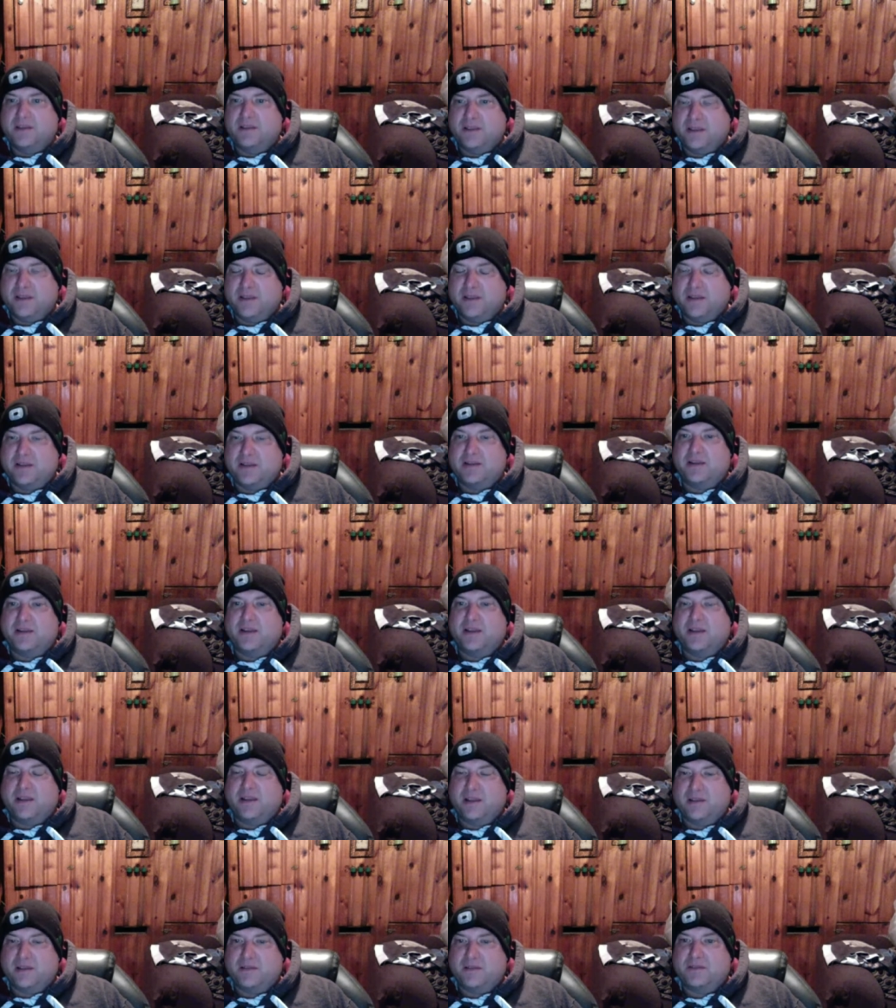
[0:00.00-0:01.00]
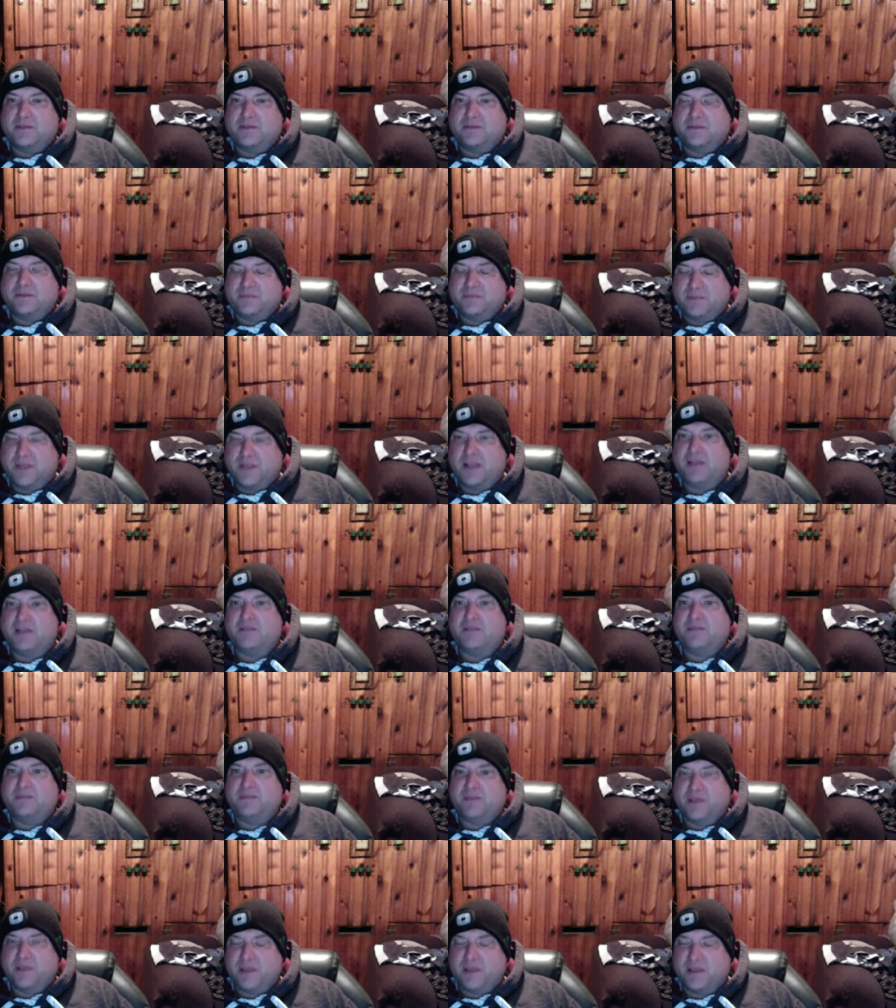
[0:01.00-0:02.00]
and yeah,
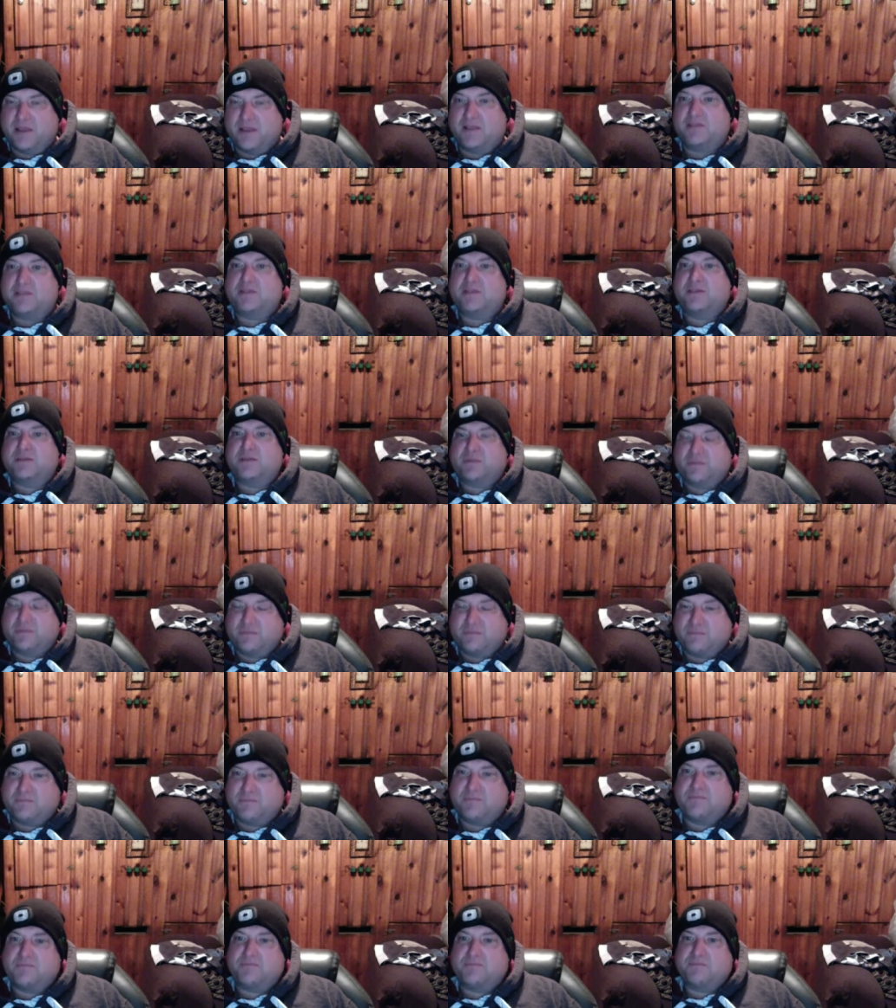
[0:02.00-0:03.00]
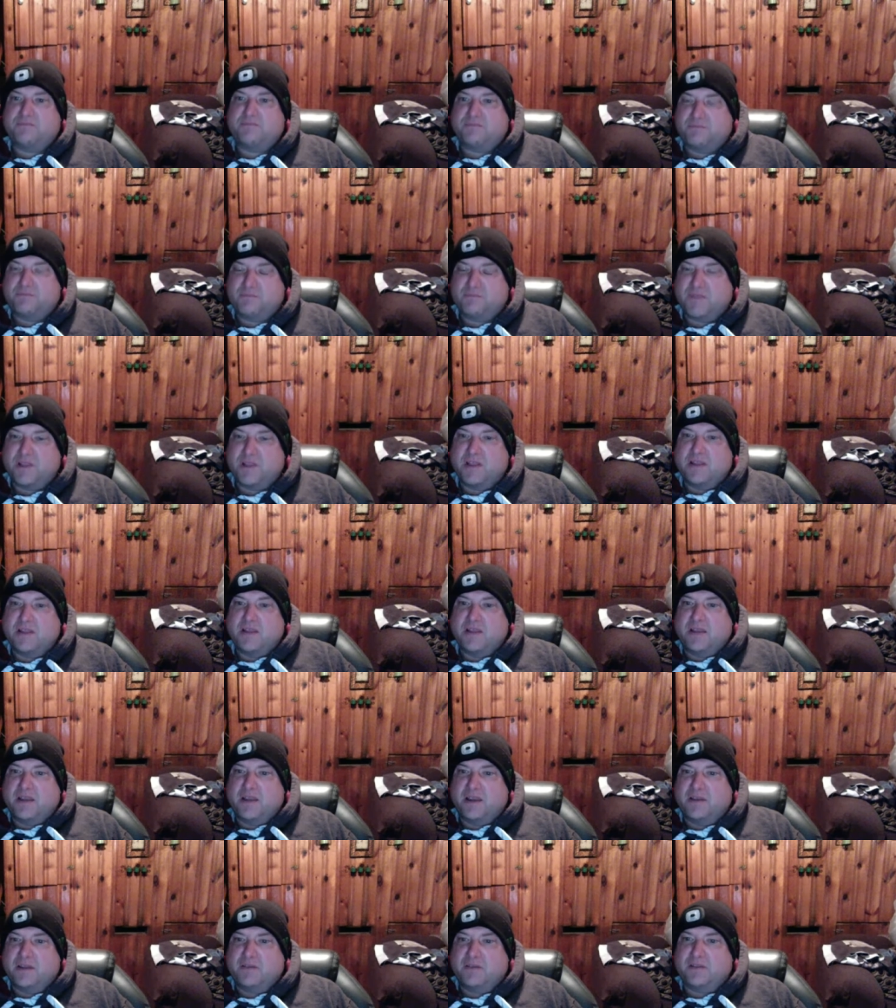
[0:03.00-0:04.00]
that was
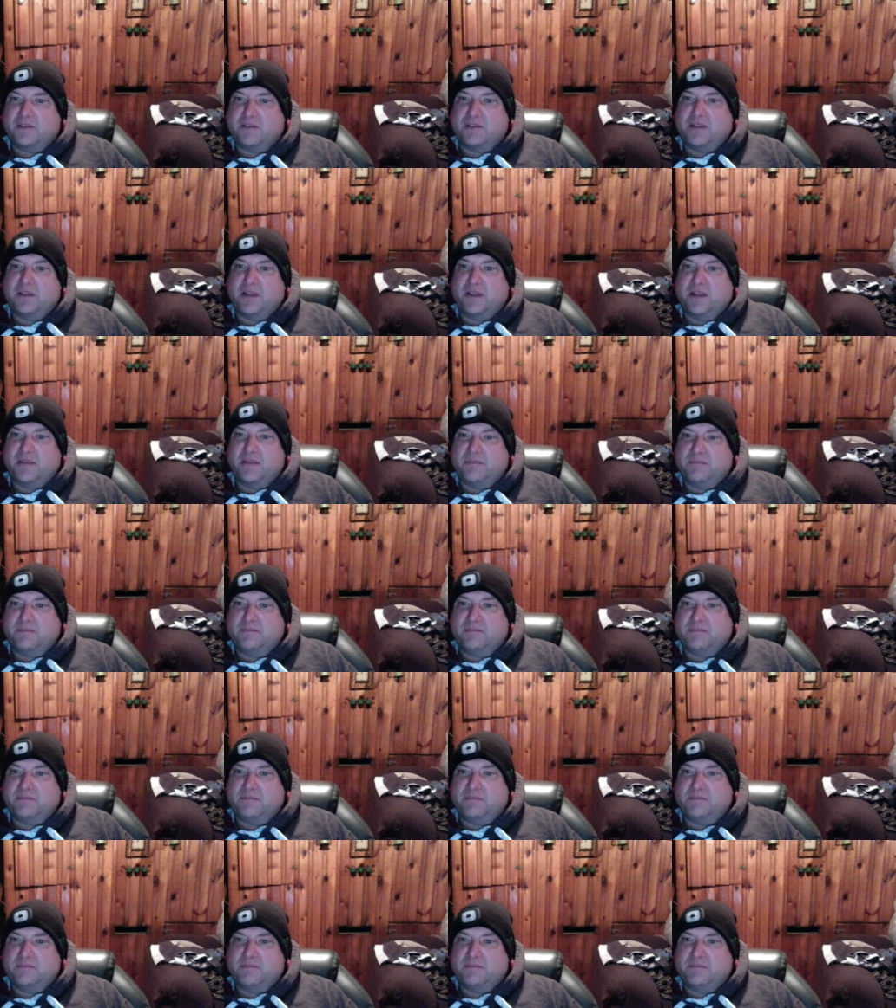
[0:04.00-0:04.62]
had a good time.